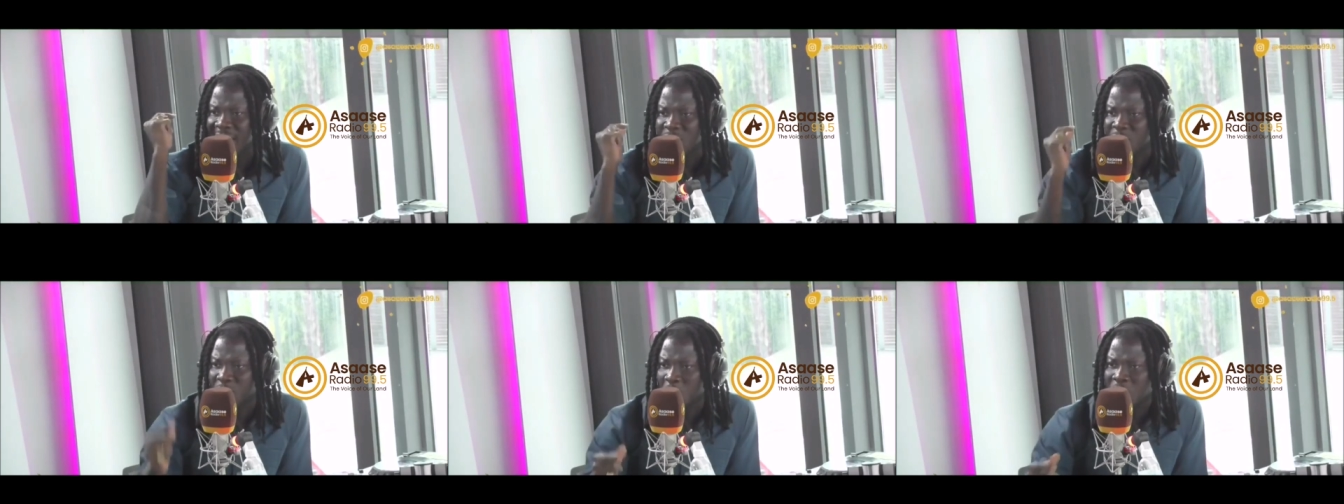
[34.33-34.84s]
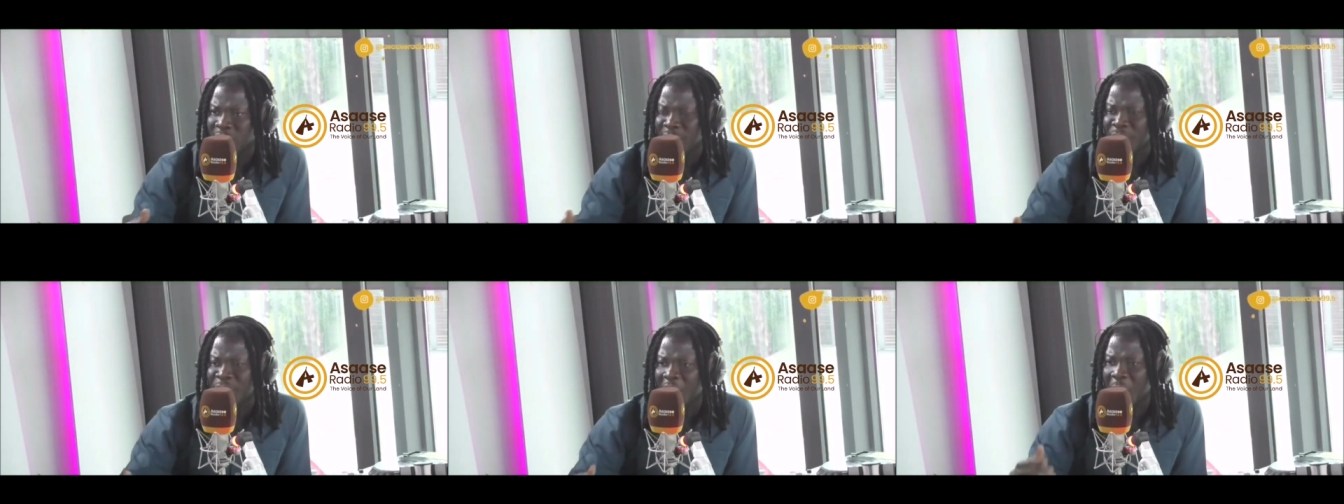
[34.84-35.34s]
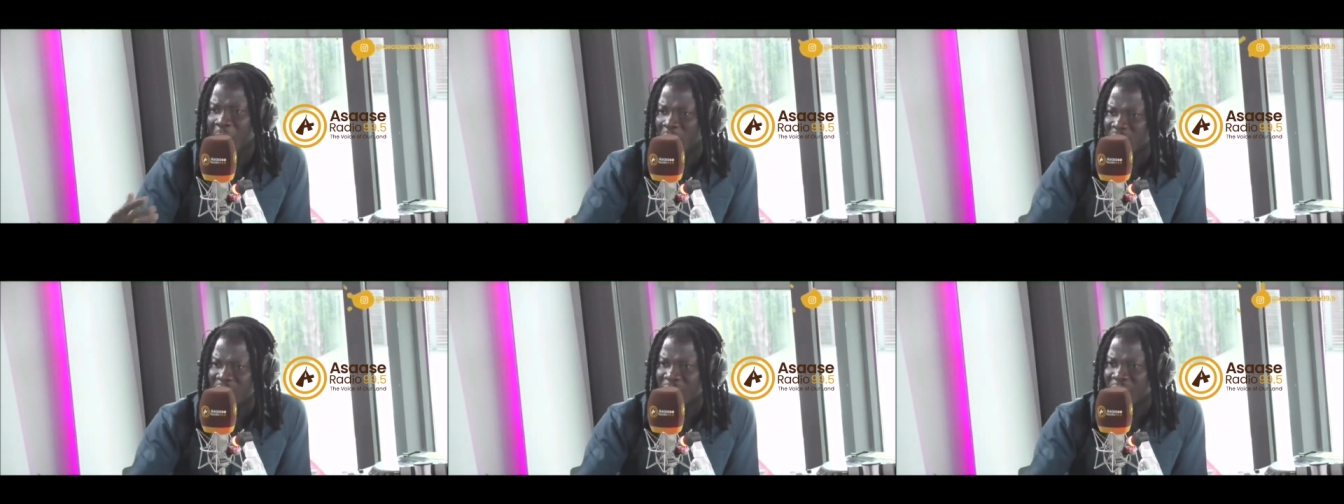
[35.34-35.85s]
and wrote some very
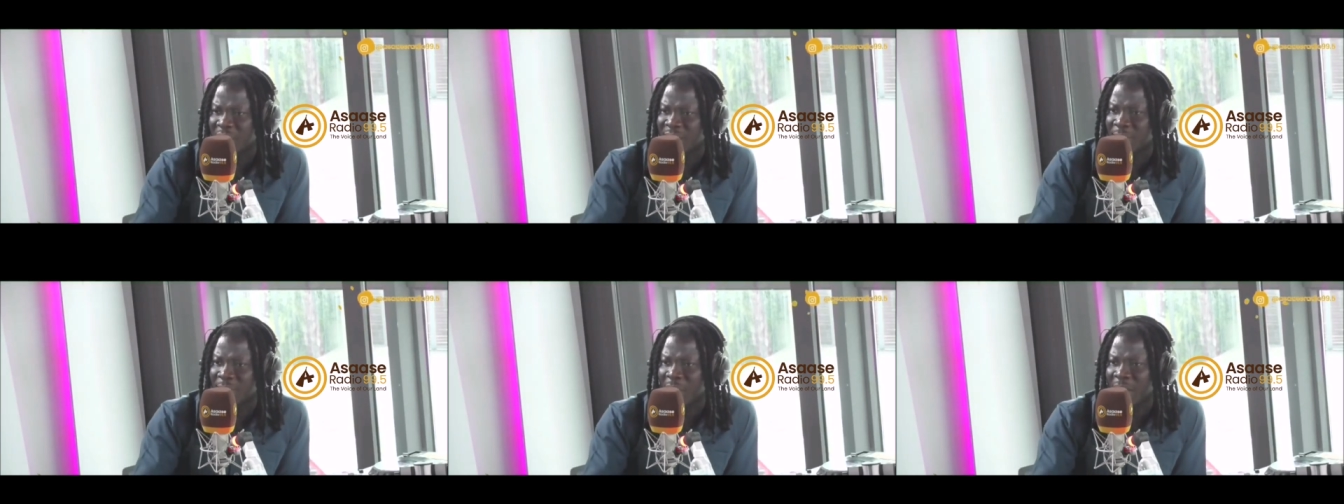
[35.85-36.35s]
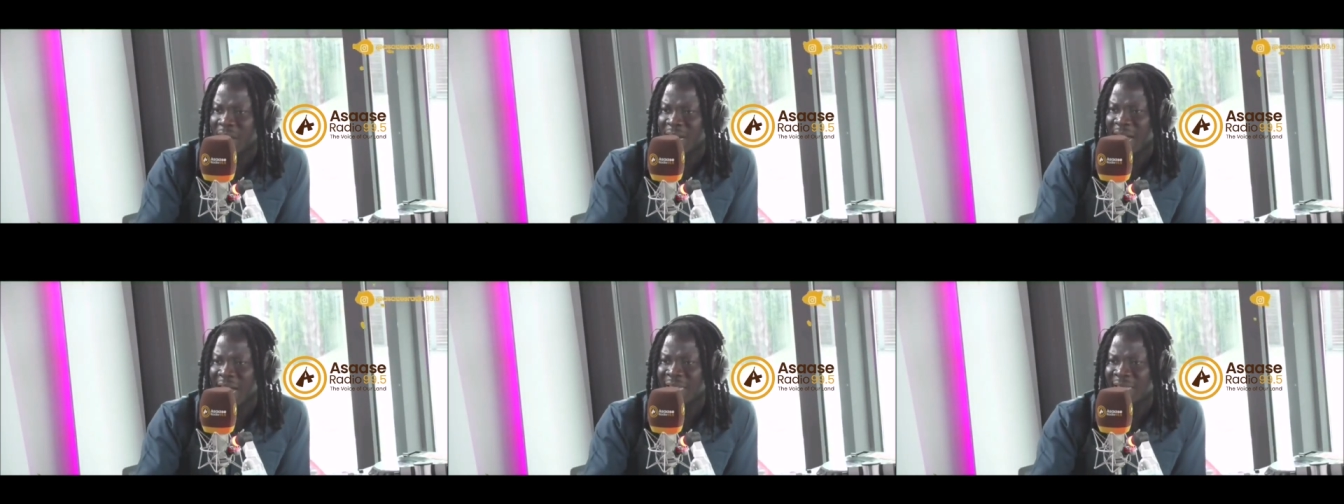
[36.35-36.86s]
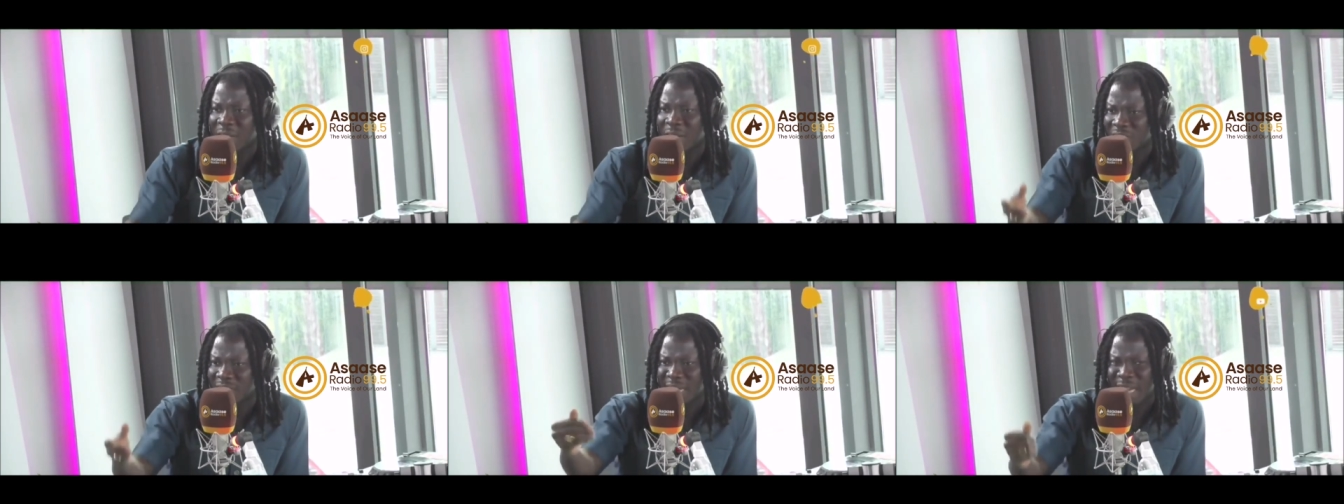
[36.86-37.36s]
positive things about Ghana and
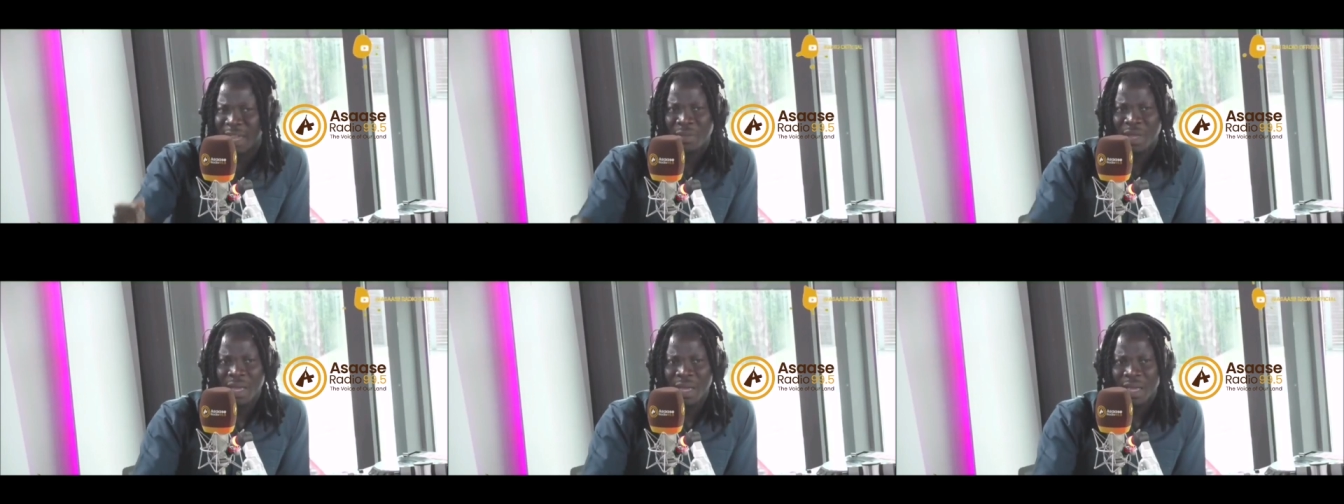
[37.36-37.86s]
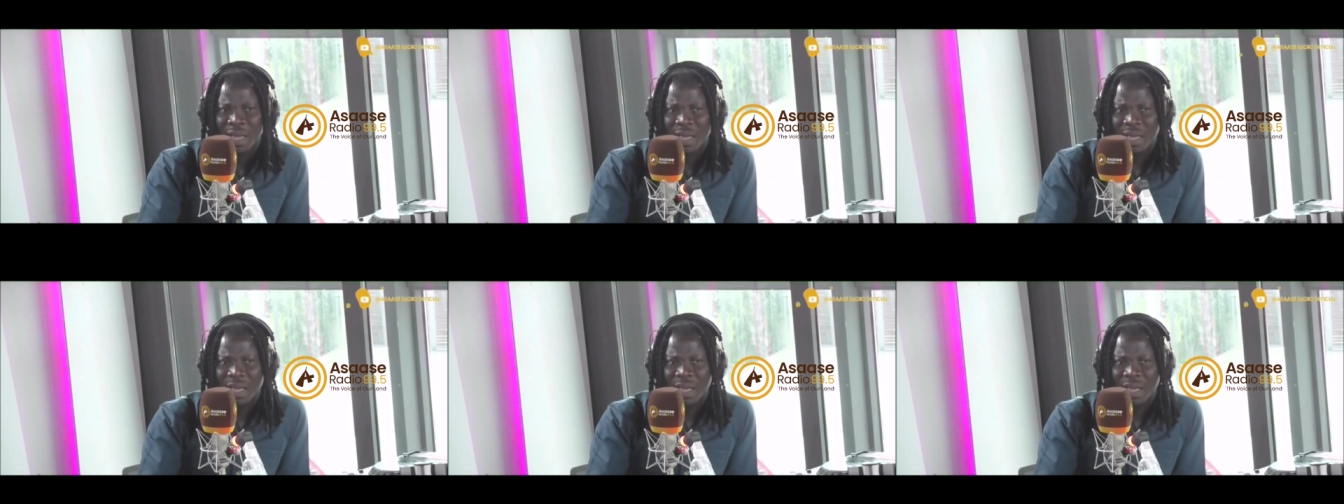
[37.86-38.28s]
said, what's her name? Yeah.